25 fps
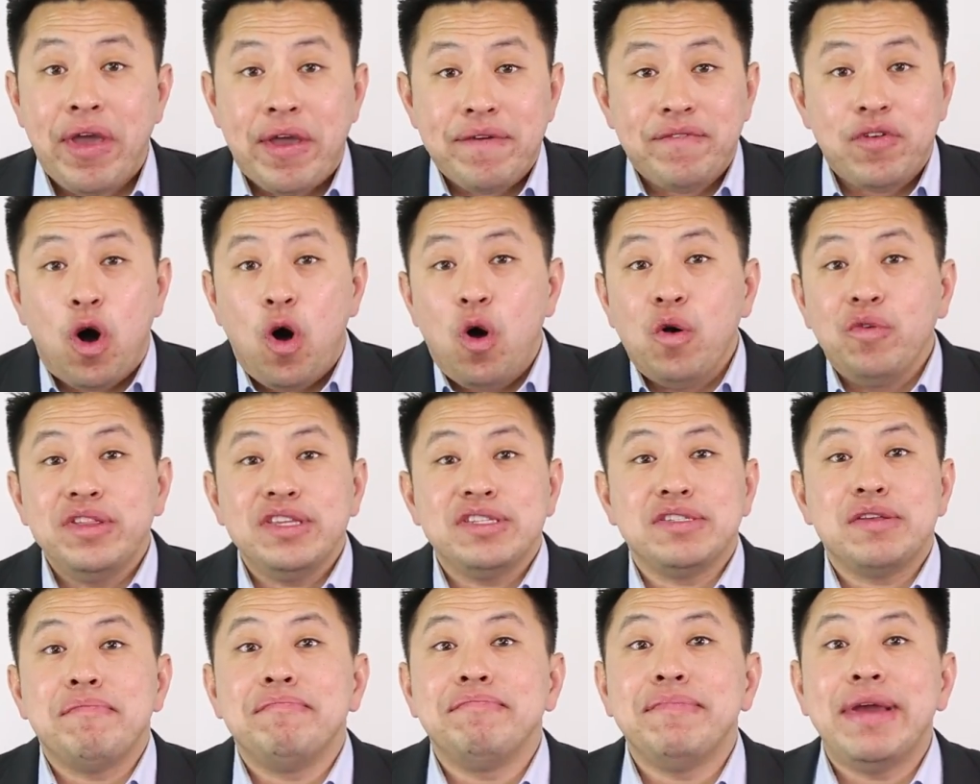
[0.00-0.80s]
They have all
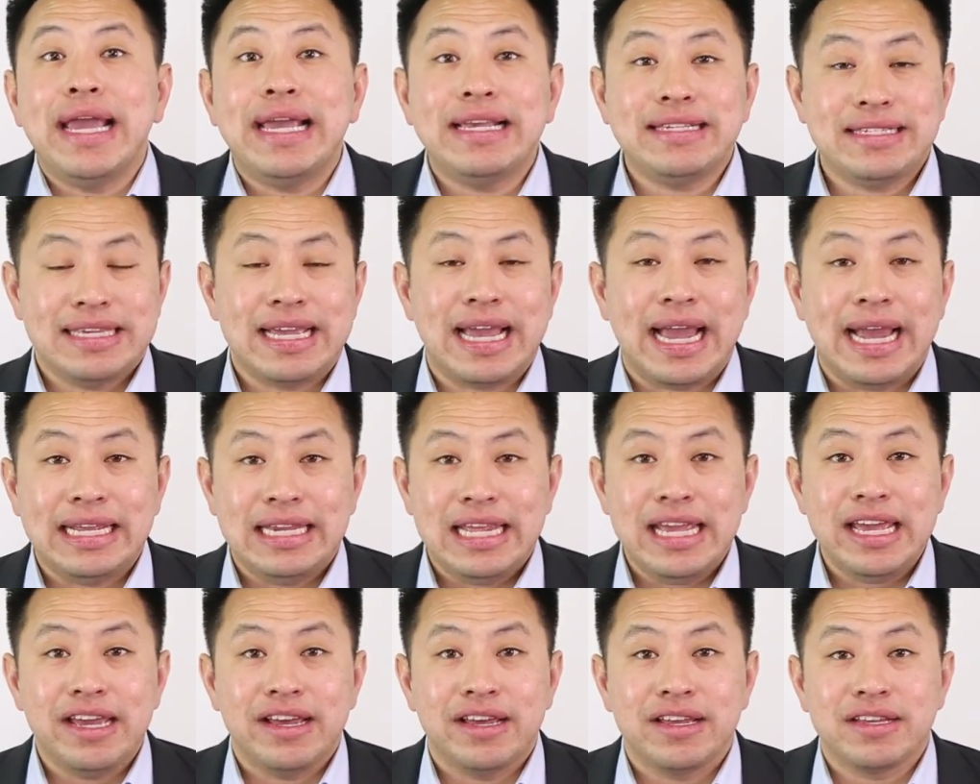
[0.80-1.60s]
these amazing
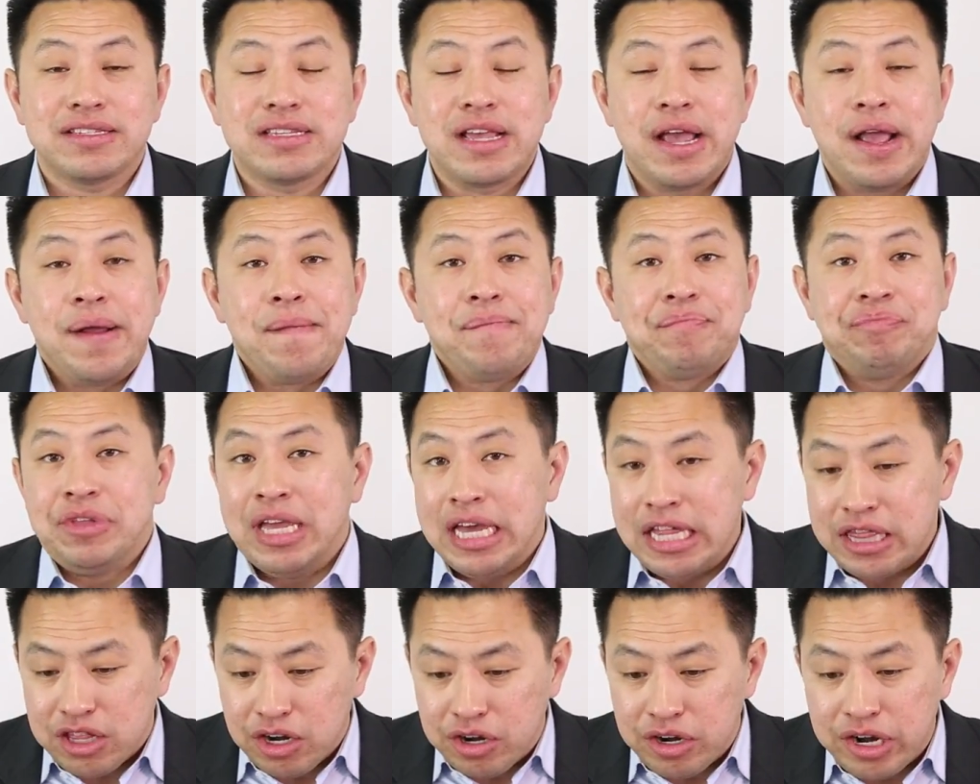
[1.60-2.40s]
ideas,
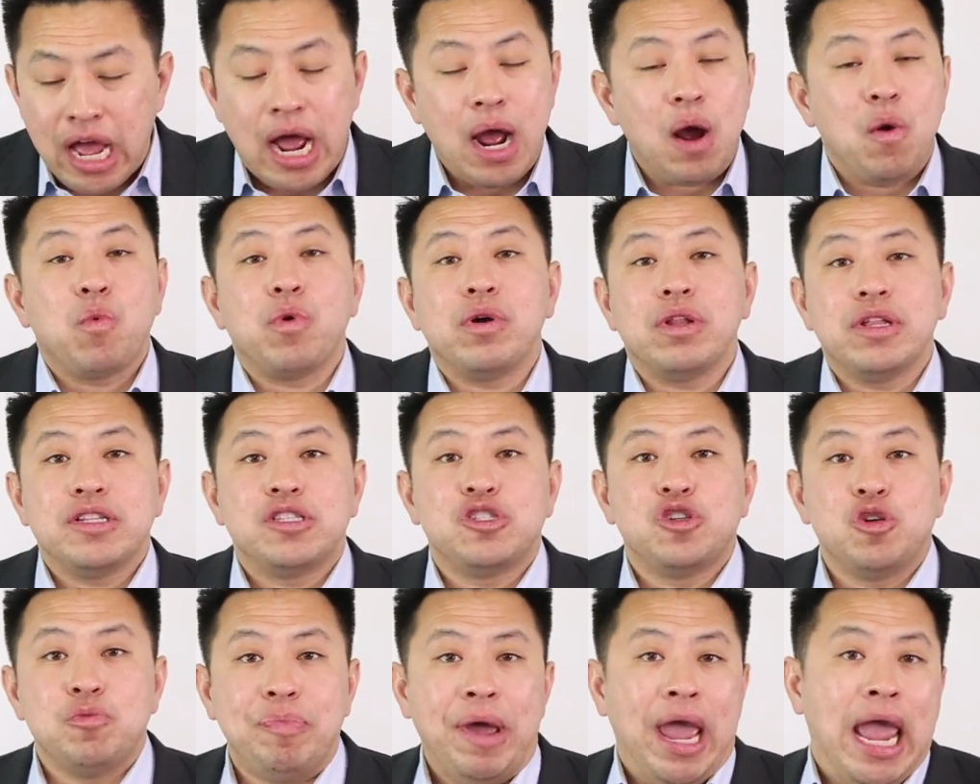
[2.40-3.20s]
yet they're not
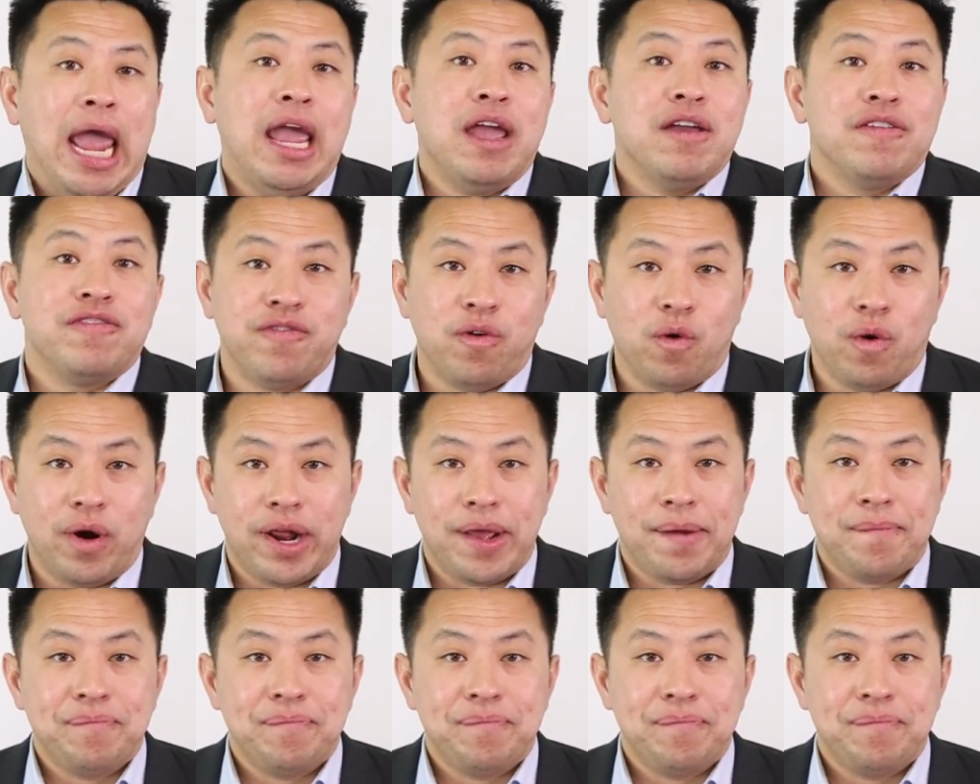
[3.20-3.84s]
willing to pay for